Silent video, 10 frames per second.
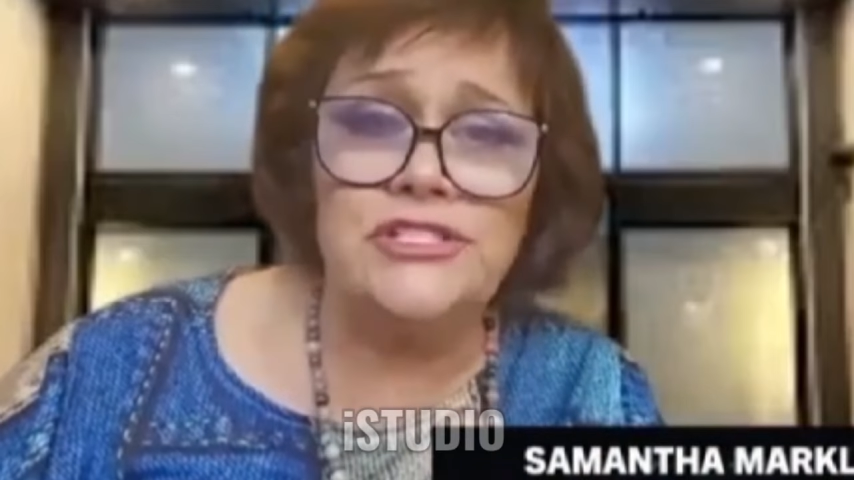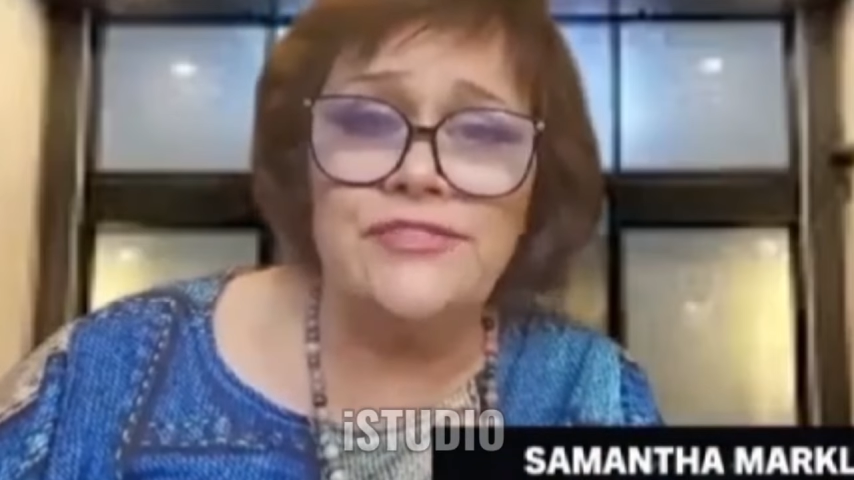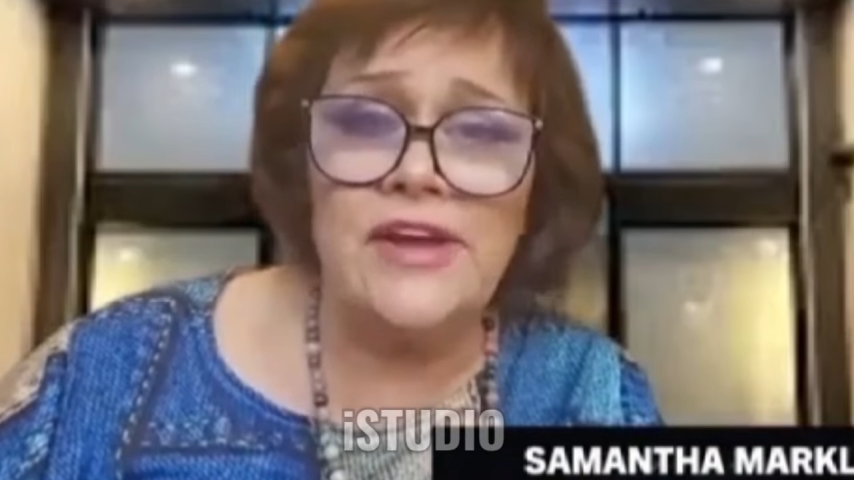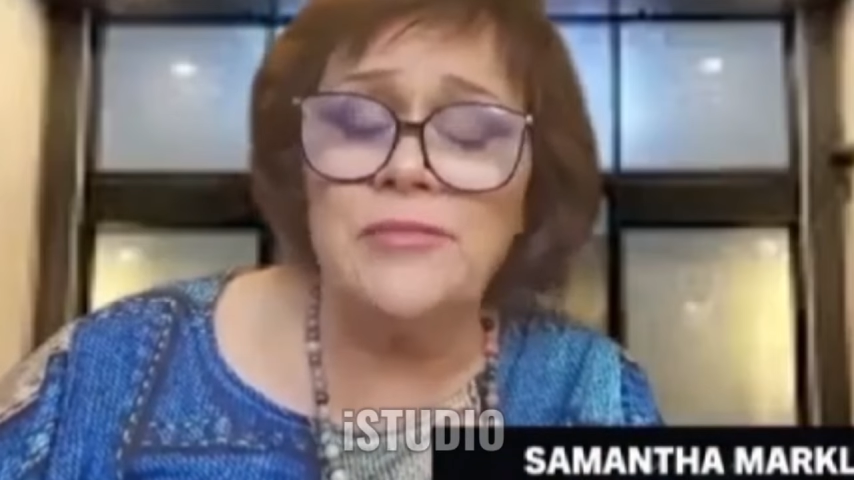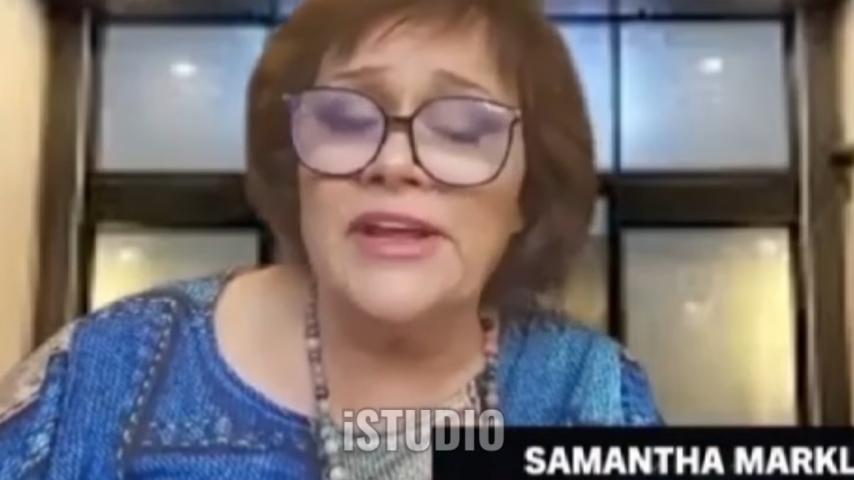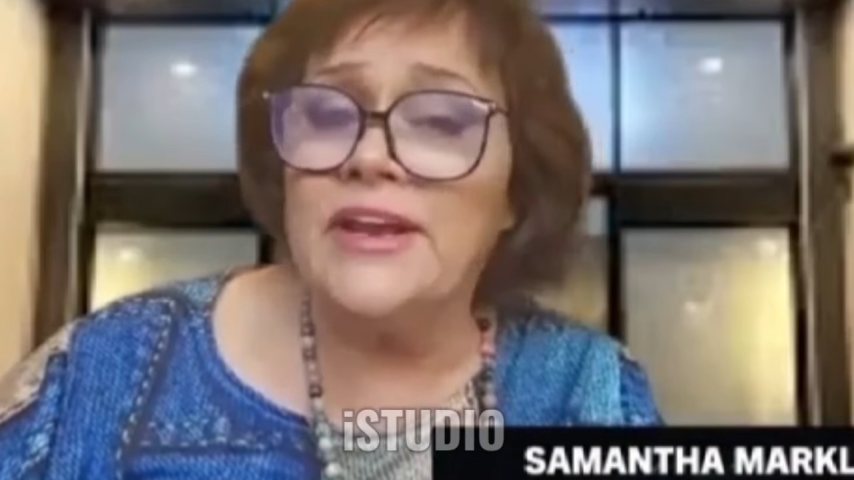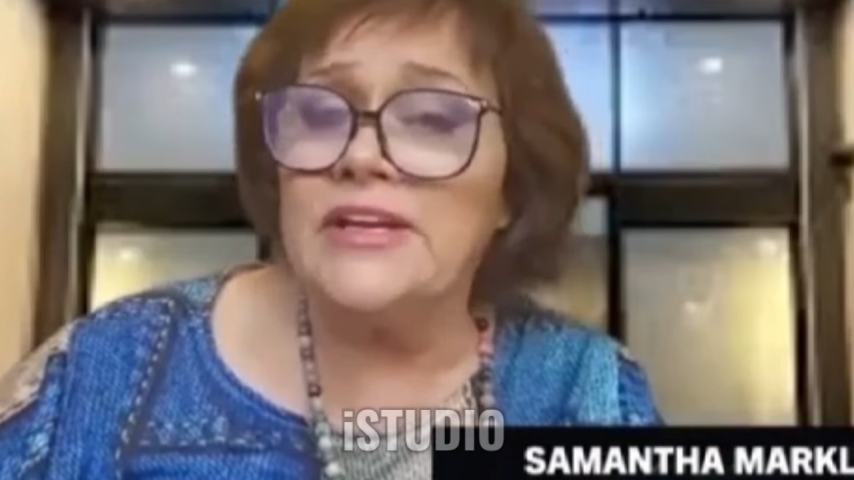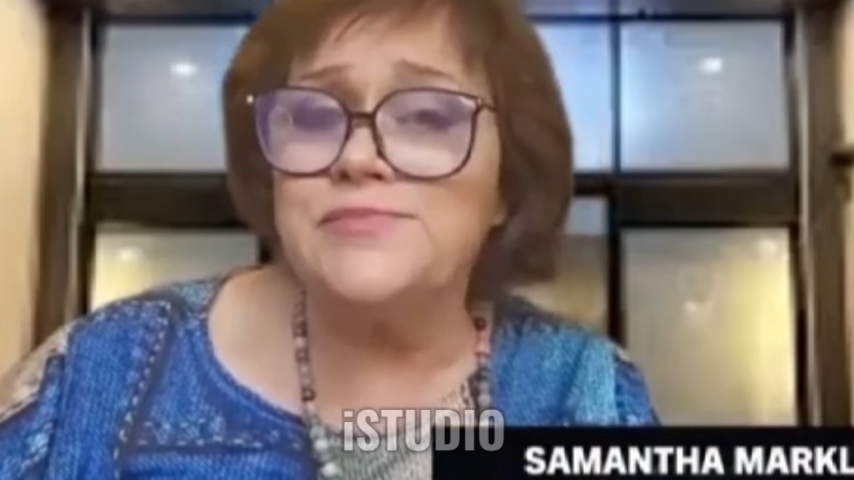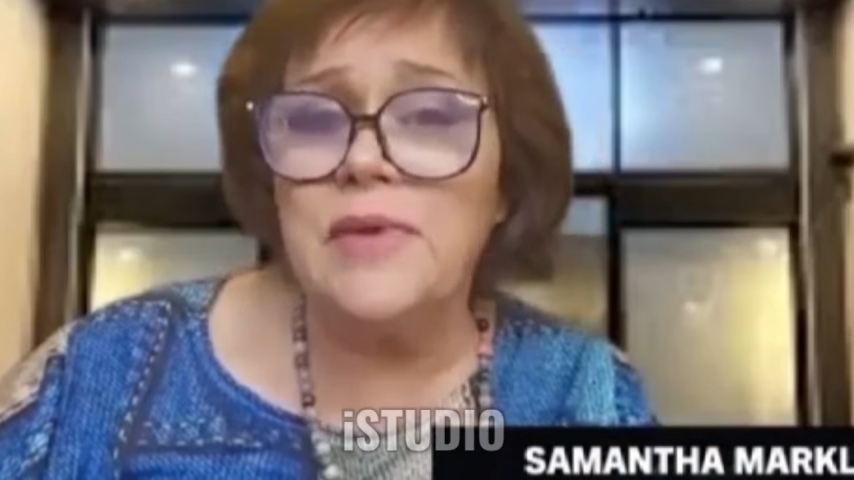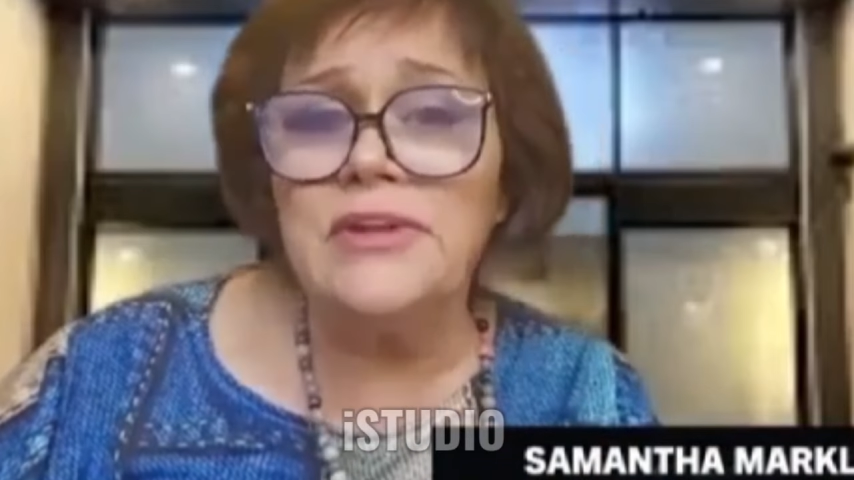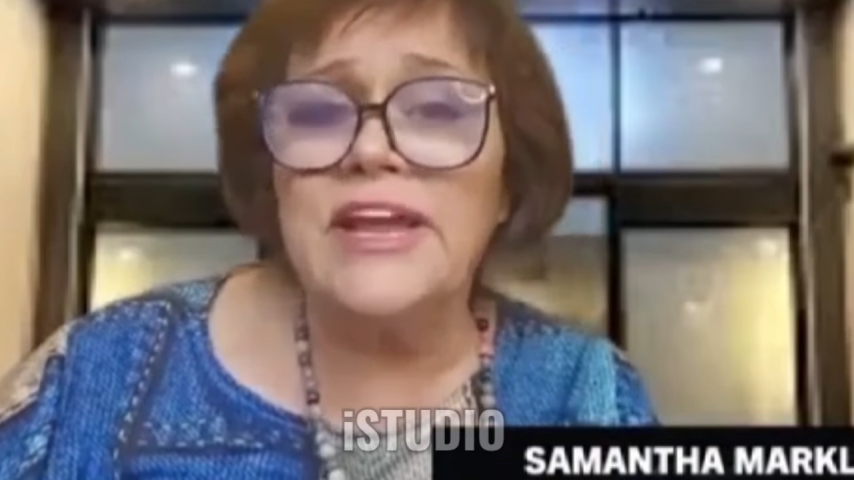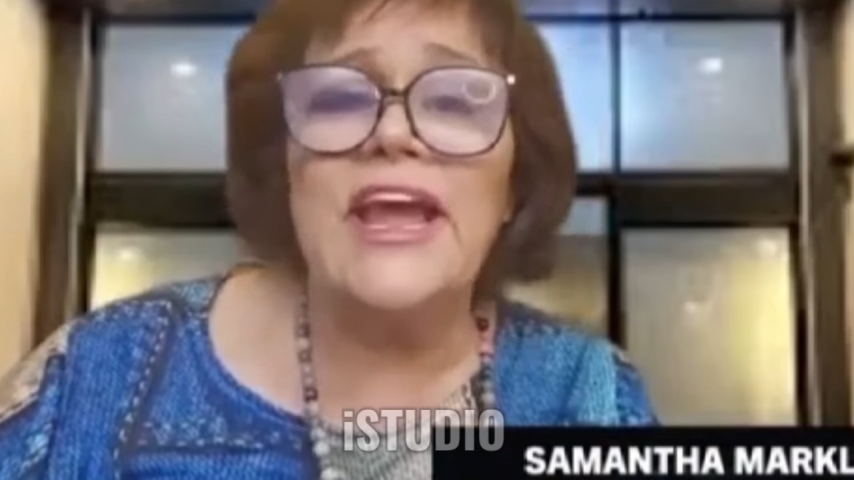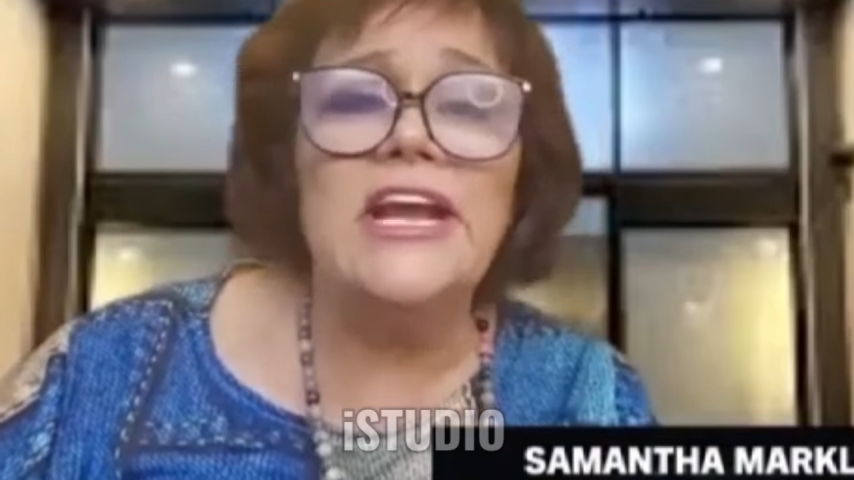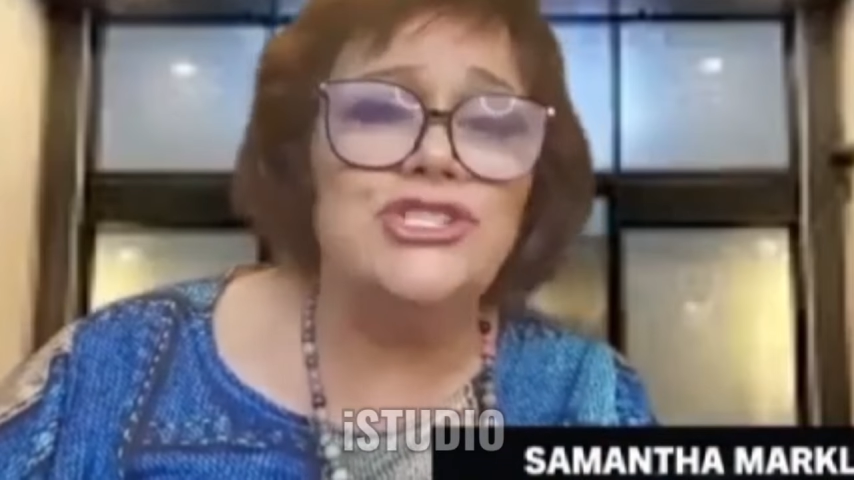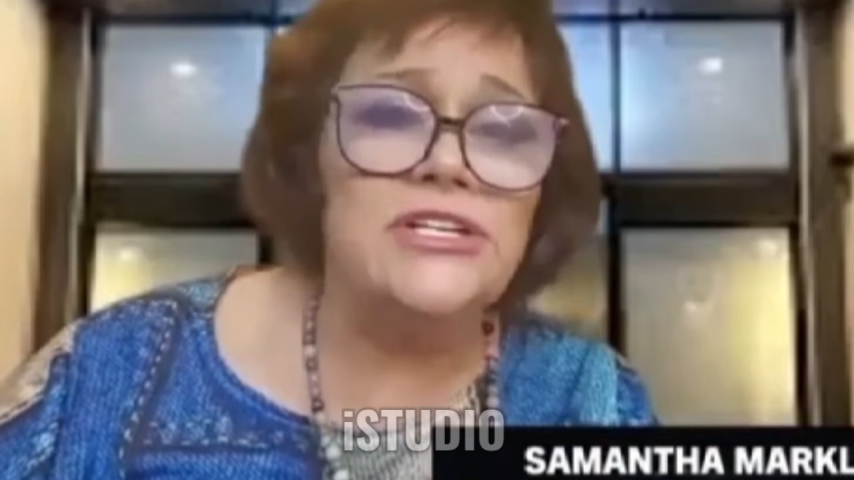his family in his
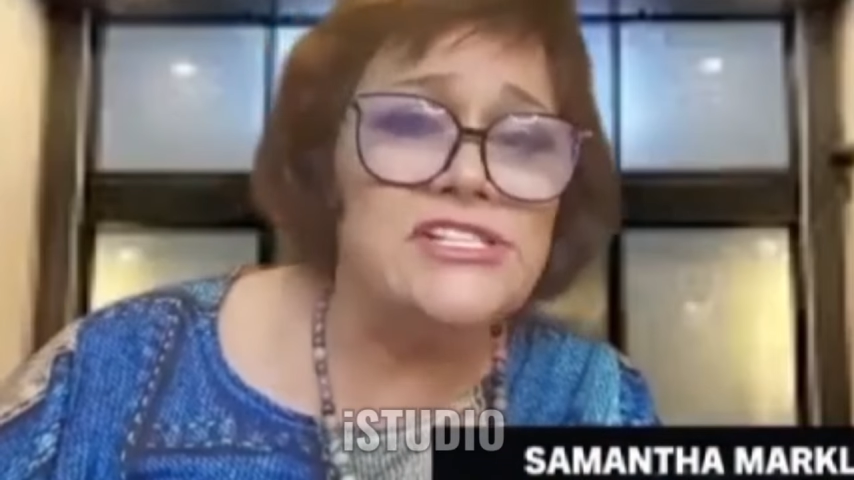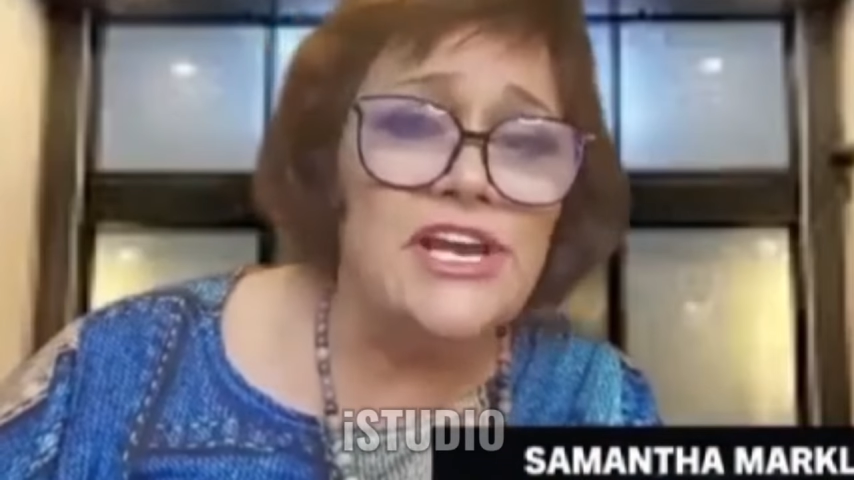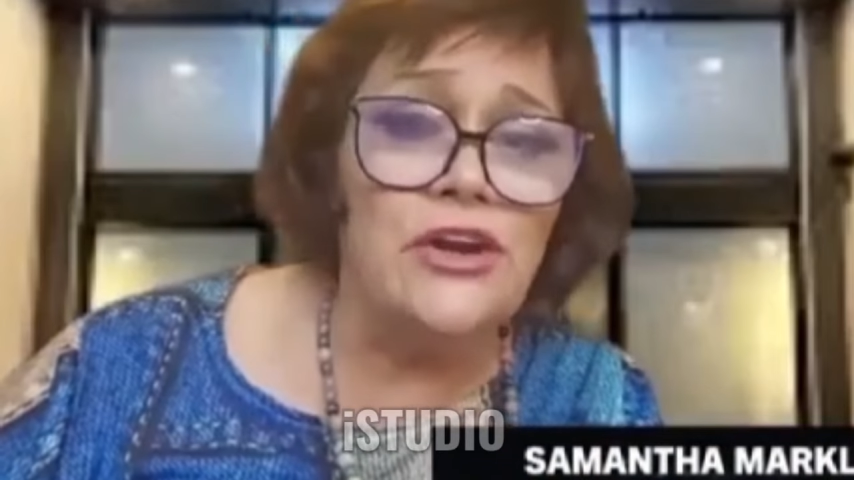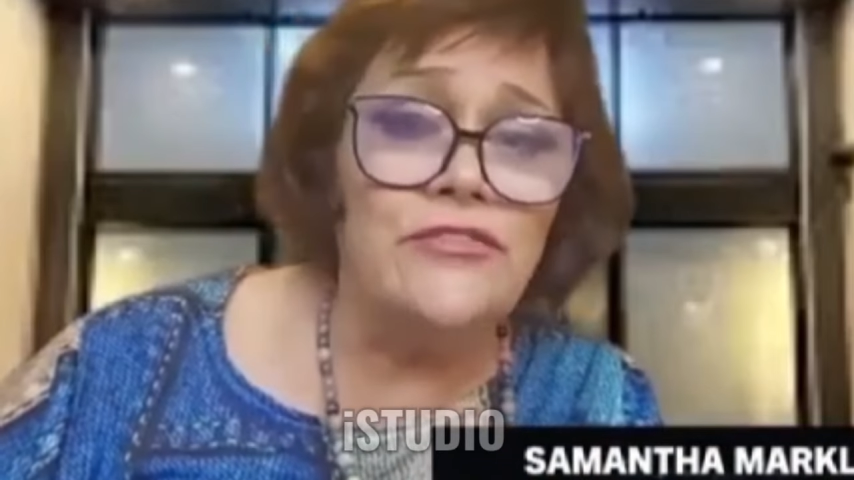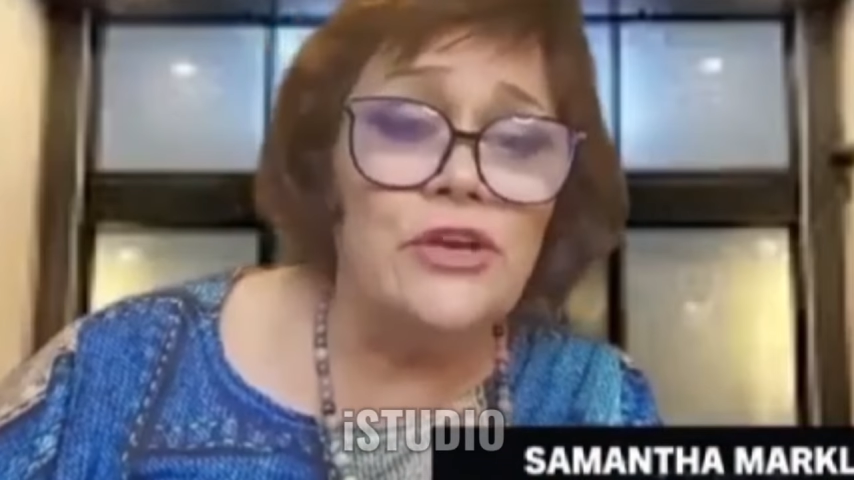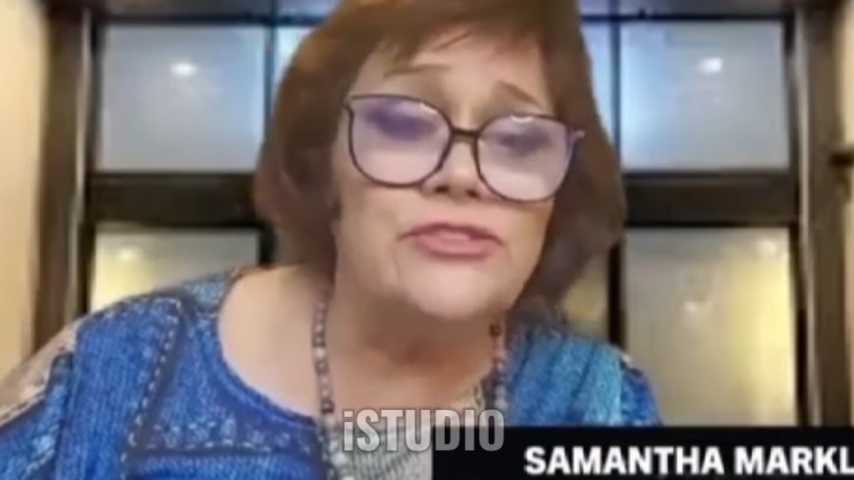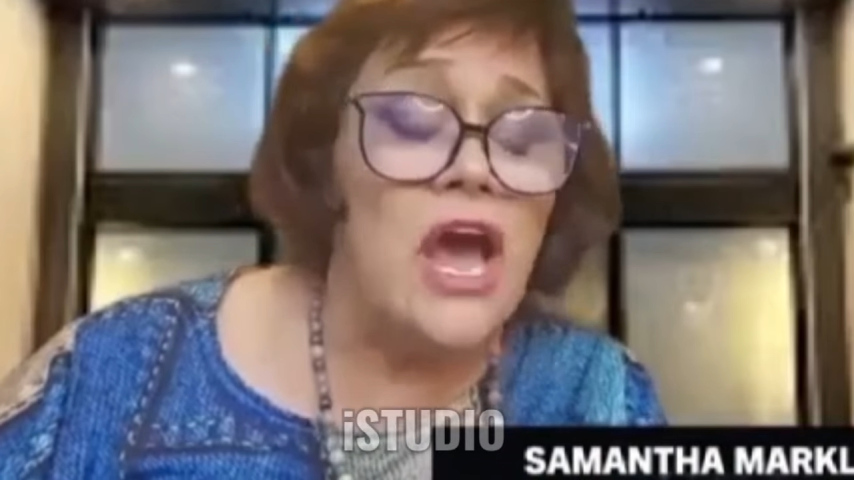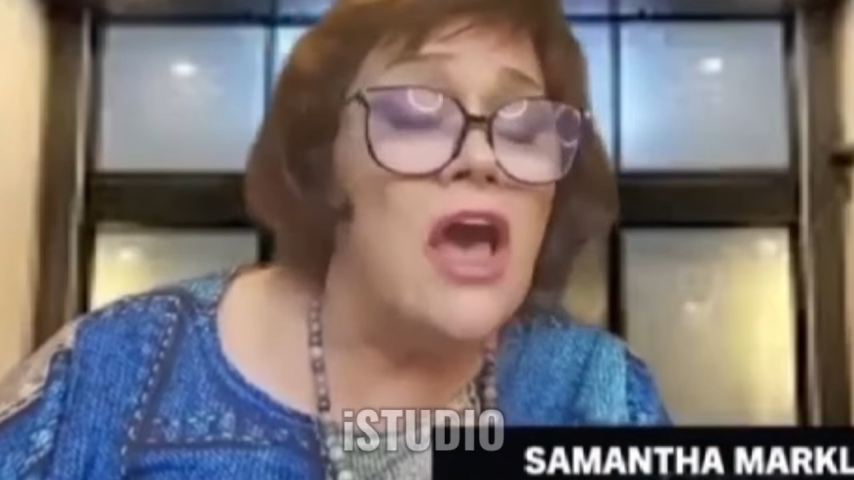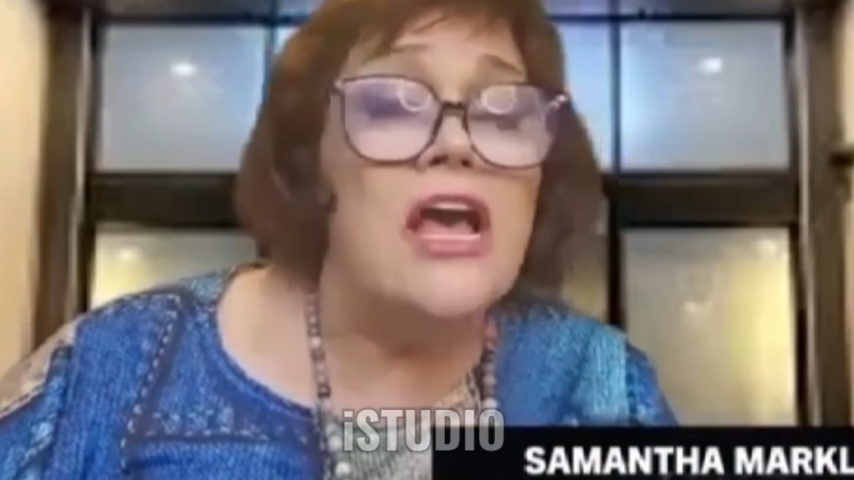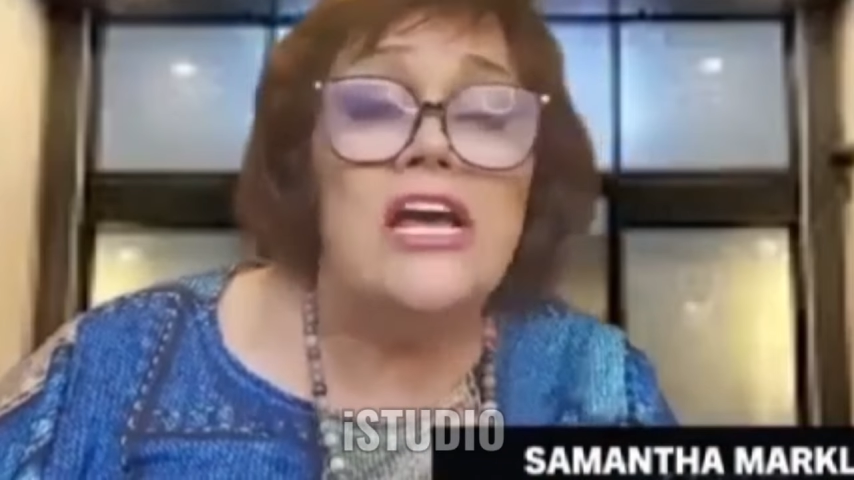publications, interviews,